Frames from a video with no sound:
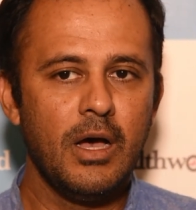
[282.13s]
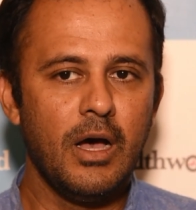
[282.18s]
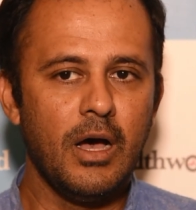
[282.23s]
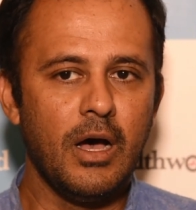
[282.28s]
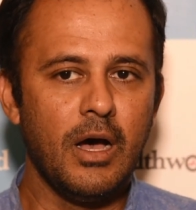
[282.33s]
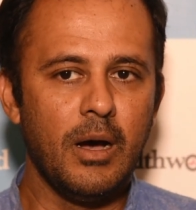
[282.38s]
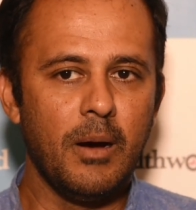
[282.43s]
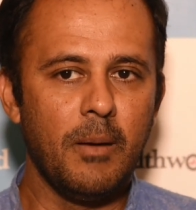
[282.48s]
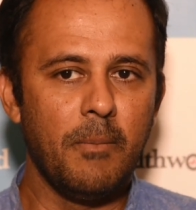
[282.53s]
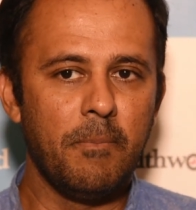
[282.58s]

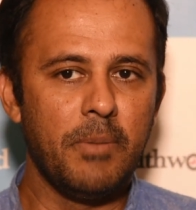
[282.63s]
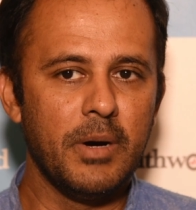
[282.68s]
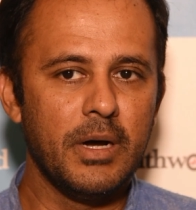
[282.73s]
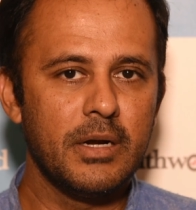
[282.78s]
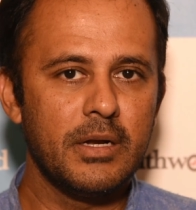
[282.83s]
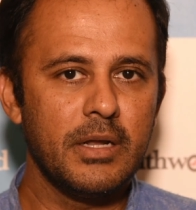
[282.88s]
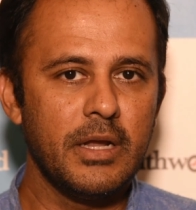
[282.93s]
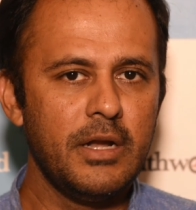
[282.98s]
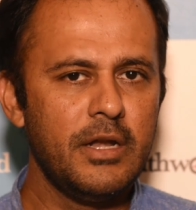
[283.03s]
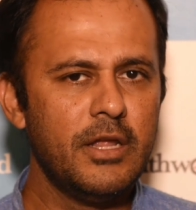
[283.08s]

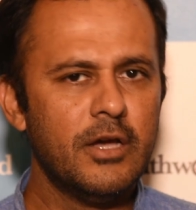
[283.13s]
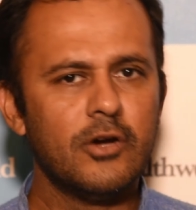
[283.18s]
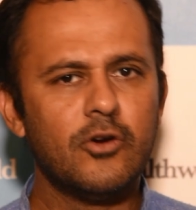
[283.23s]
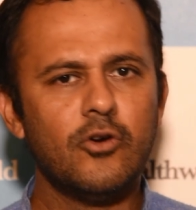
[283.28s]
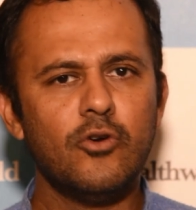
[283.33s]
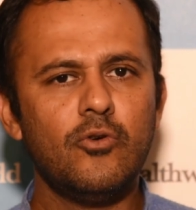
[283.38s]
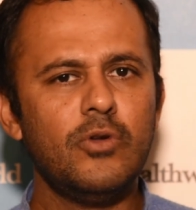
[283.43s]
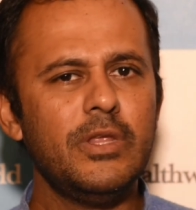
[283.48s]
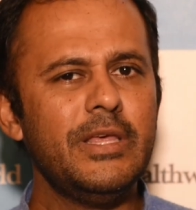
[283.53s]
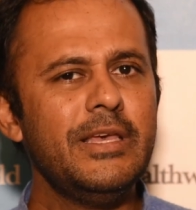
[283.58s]
But India
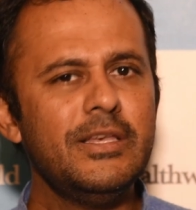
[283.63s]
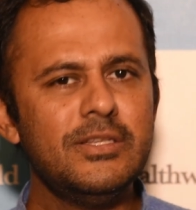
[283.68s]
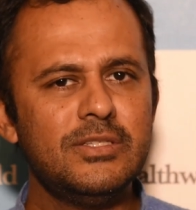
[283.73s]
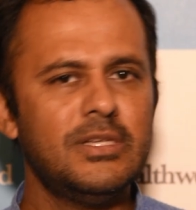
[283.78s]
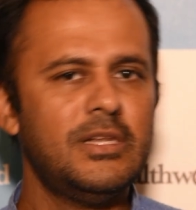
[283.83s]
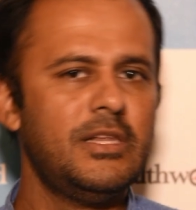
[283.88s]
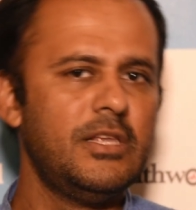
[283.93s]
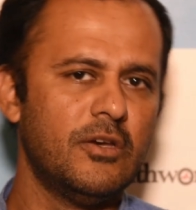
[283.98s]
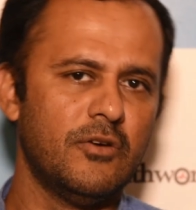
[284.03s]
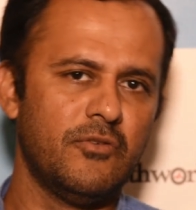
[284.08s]
could
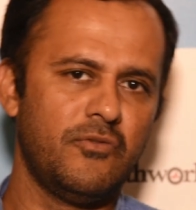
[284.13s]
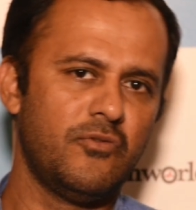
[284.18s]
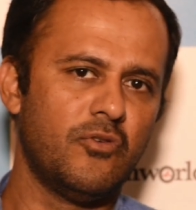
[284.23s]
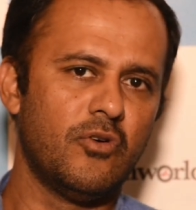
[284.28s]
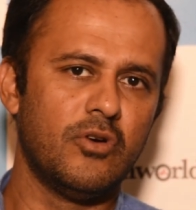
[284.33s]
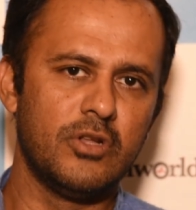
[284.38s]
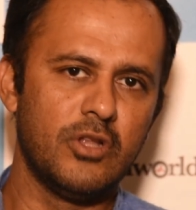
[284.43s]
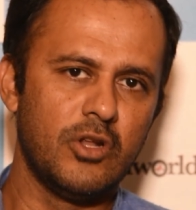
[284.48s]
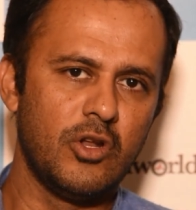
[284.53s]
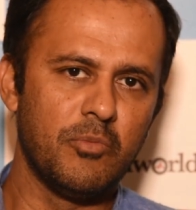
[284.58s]
easily
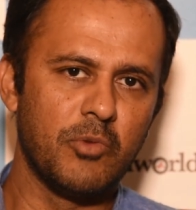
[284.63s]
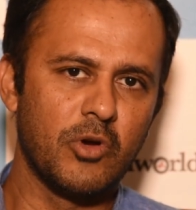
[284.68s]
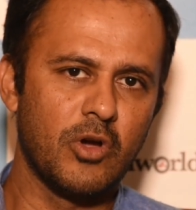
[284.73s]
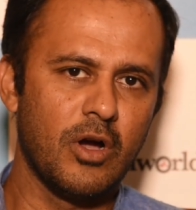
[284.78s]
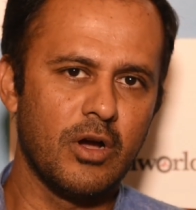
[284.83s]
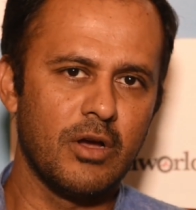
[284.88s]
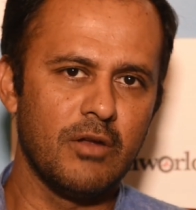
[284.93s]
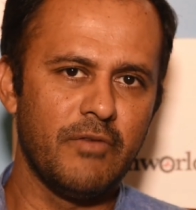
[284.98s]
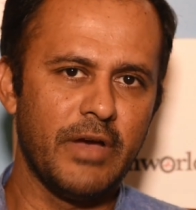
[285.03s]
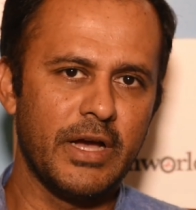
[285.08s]
afford the
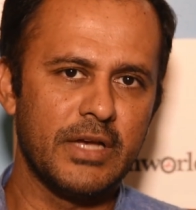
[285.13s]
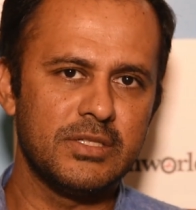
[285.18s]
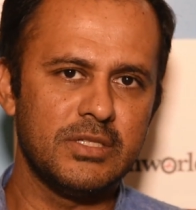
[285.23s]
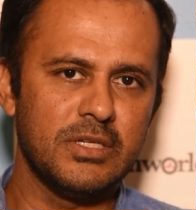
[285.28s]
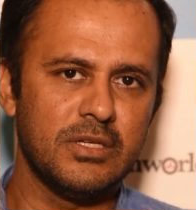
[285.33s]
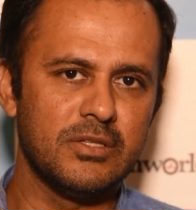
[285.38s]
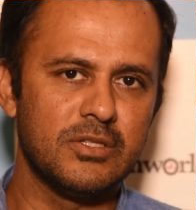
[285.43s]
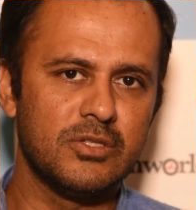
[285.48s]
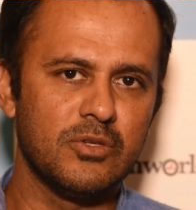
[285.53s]
pneumococcal vaccine.